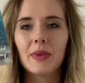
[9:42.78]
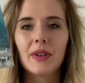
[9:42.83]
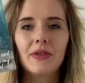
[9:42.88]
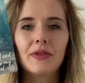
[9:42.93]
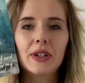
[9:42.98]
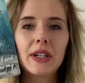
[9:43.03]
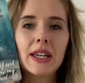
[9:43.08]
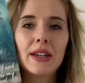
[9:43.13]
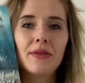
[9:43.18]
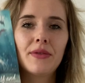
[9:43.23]

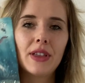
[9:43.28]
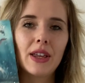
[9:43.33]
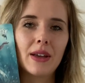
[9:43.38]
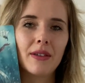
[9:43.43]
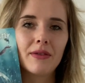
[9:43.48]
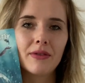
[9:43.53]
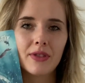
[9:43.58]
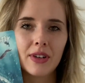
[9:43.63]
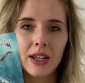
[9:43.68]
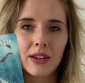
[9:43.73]
forgive
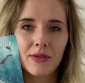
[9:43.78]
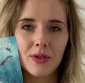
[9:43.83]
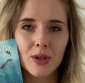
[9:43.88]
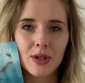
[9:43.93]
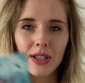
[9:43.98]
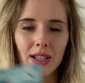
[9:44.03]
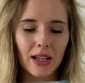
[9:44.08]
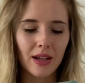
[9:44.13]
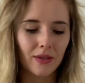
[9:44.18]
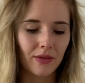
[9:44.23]
them, forgive
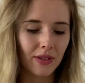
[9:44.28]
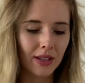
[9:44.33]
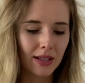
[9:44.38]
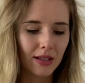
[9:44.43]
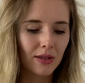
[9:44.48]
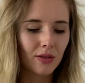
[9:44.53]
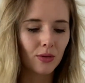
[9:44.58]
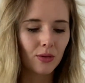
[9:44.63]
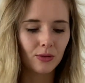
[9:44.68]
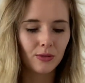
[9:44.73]
yourself. This
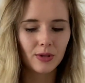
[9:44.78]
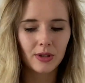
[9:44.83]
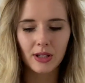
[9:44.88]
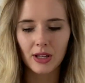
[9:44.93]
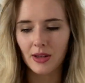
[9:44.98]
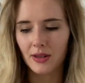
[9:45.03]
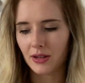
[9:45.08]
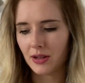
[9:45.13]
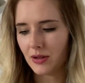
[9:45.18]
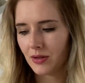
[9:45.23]
is
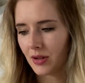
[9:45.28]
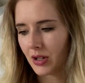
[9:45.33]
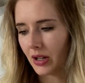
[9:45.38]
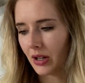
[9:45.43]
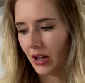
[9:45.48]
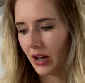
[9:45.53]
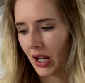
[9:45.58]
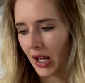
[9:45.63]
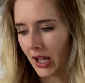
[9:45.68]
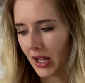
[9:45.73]
also that you
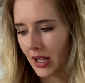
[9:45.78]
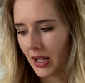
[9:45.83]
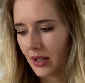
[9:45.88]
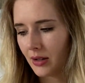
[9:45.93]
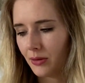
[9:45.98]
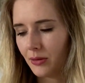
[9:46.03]
can learn.